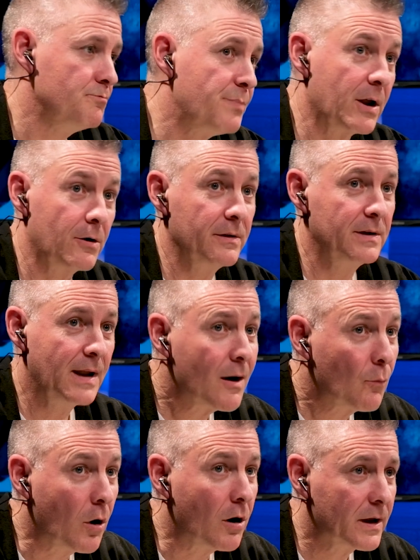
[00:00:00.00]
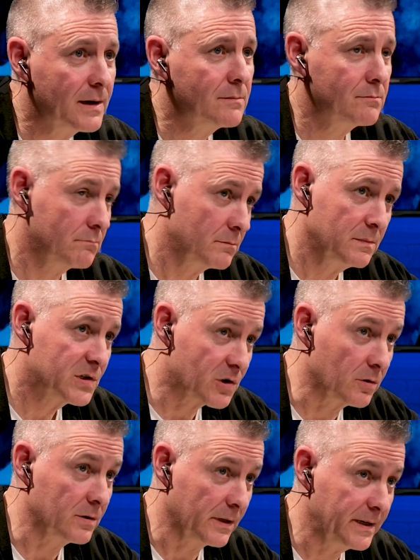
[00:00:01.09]
Better than not walking,
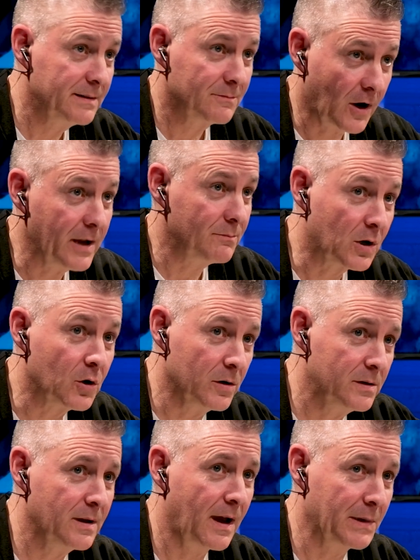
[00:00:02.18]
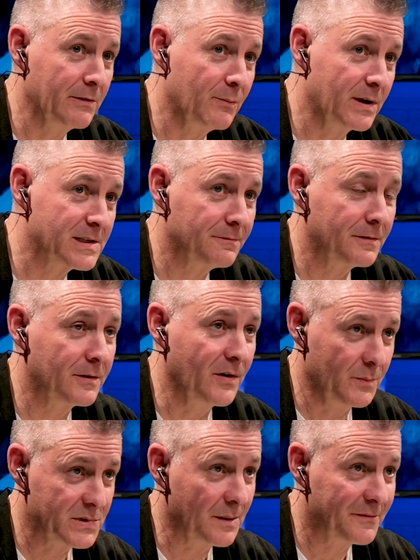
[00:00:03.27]
certainly, right? Good. I'm giving myself the
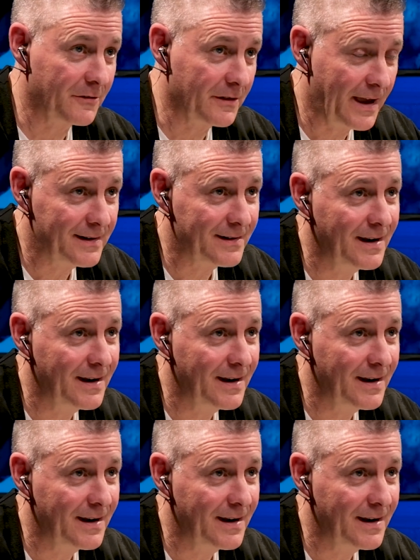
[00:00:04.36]
thumbs up for that.